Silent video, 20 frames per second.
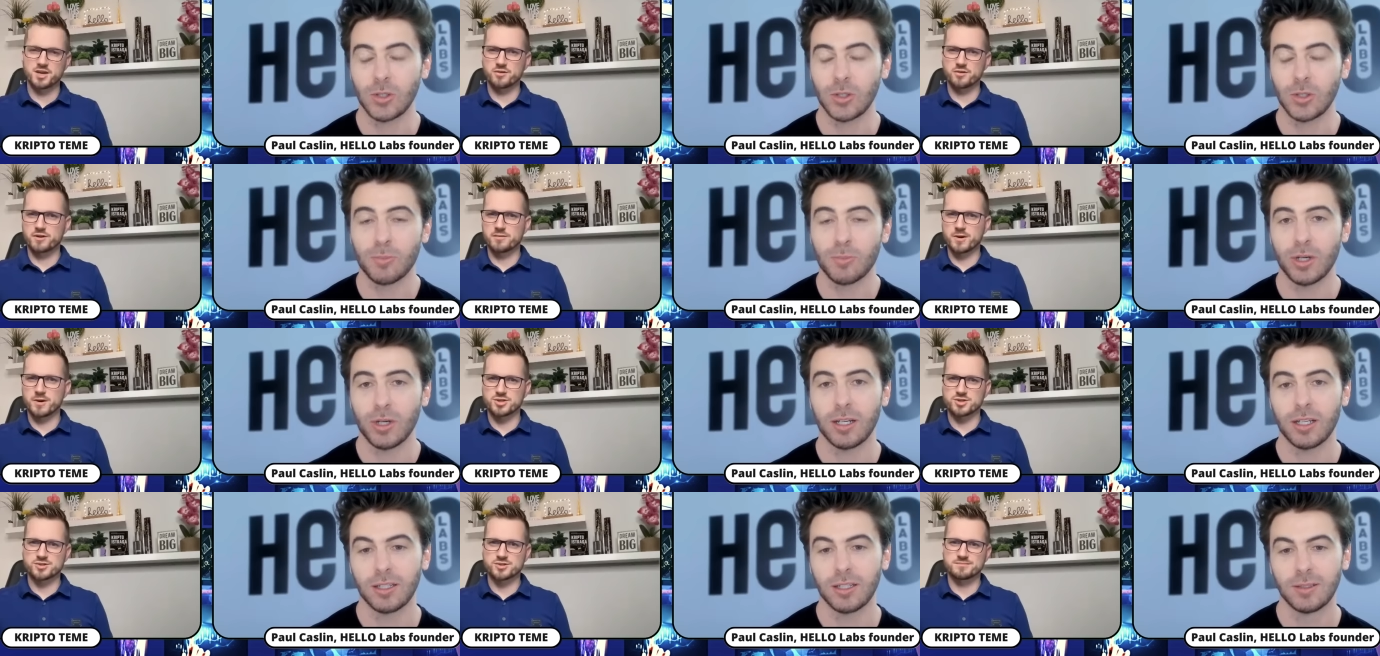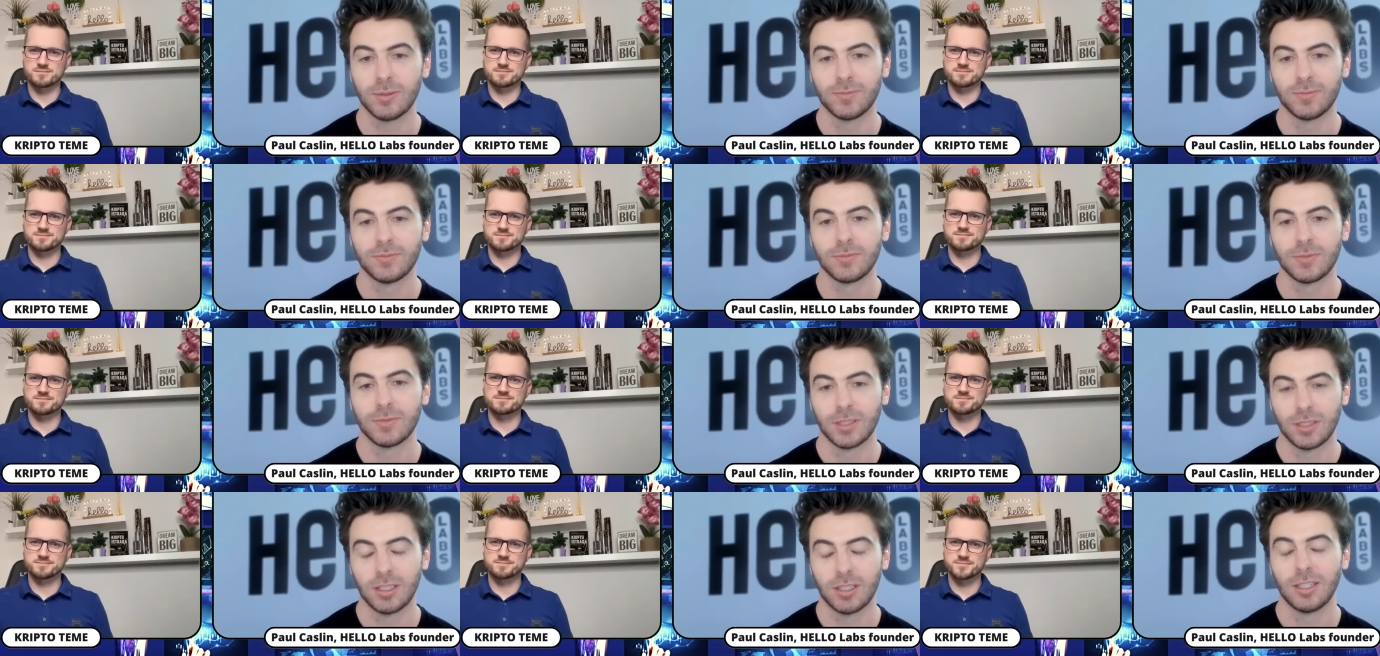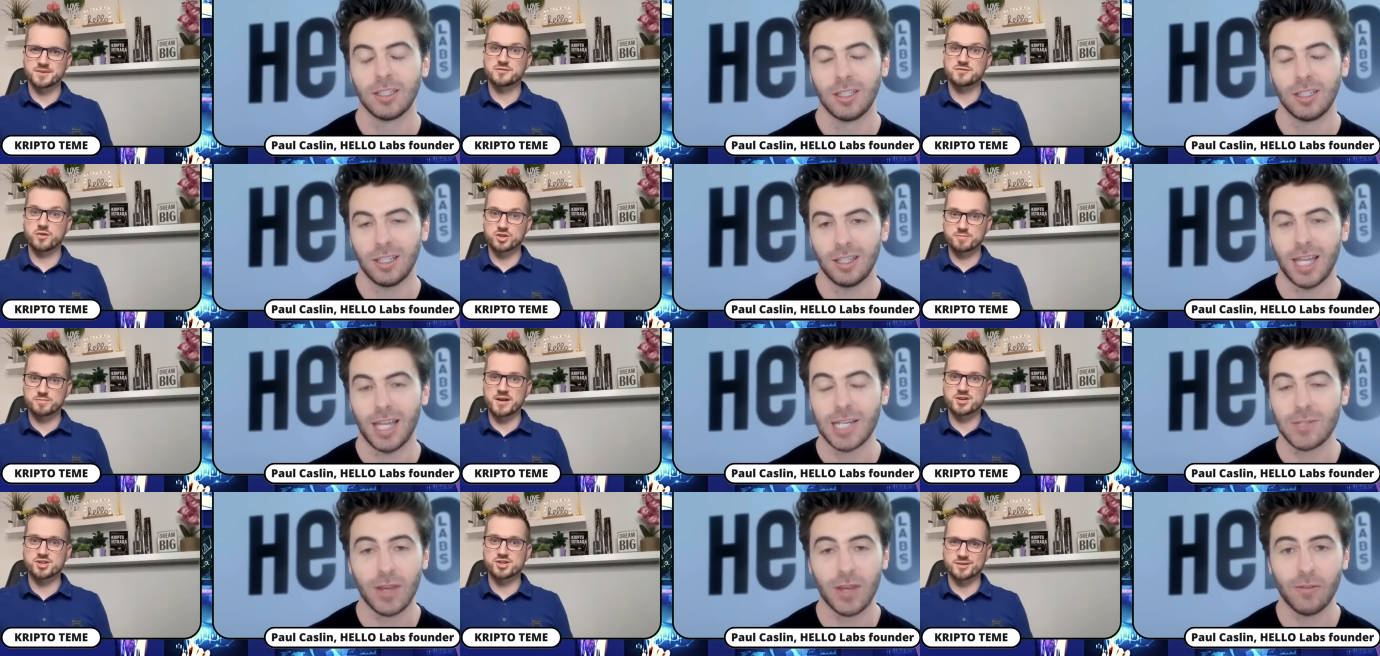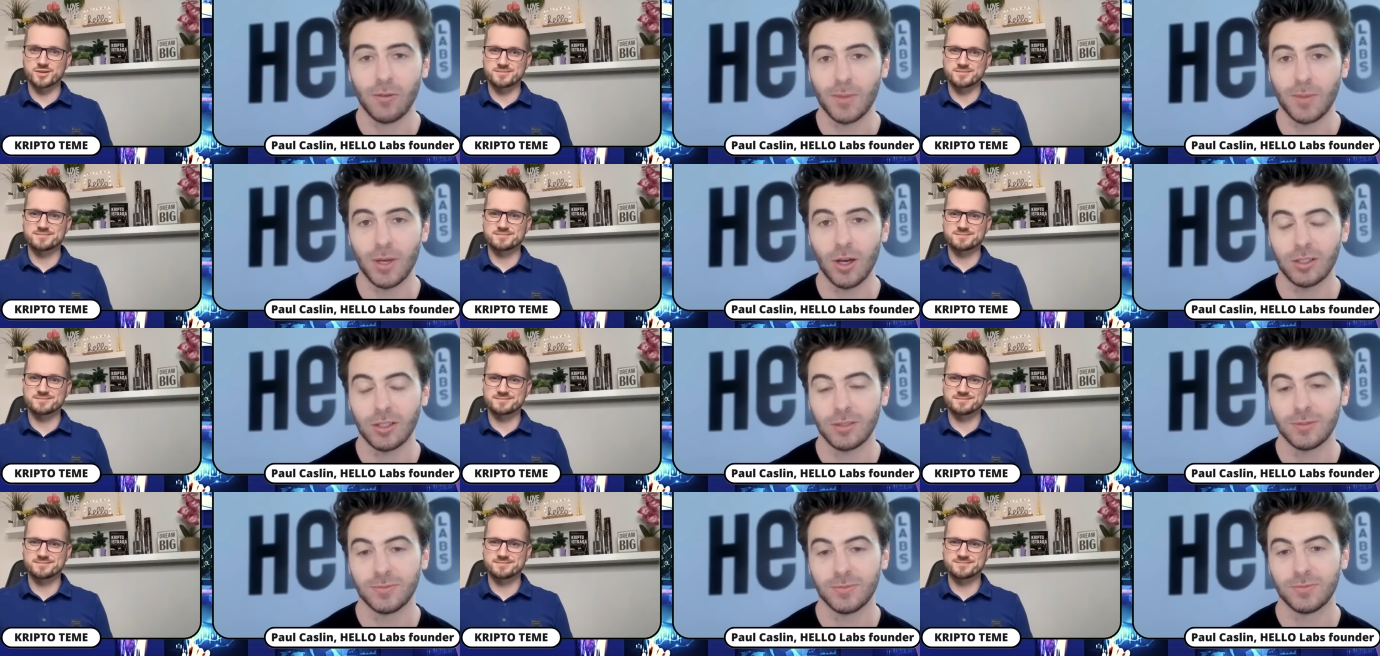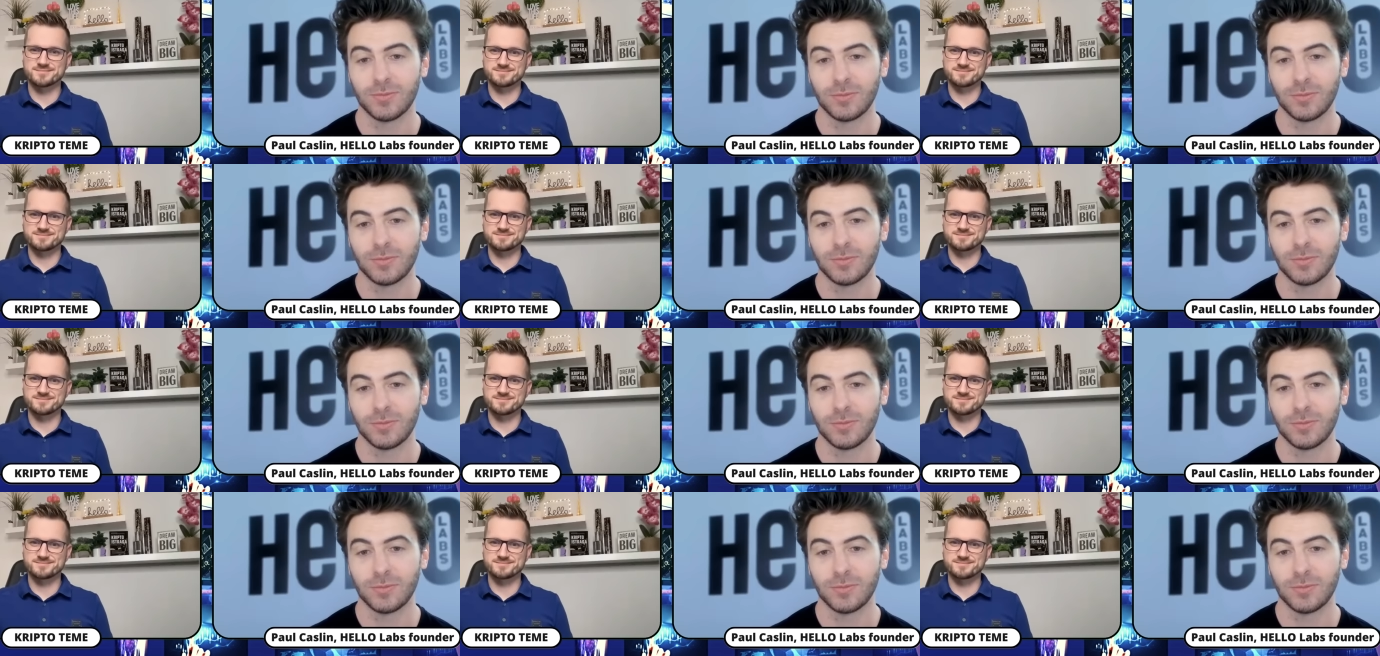Speaker 1: you very much. Great. It was pleasure. Thanks for having me on.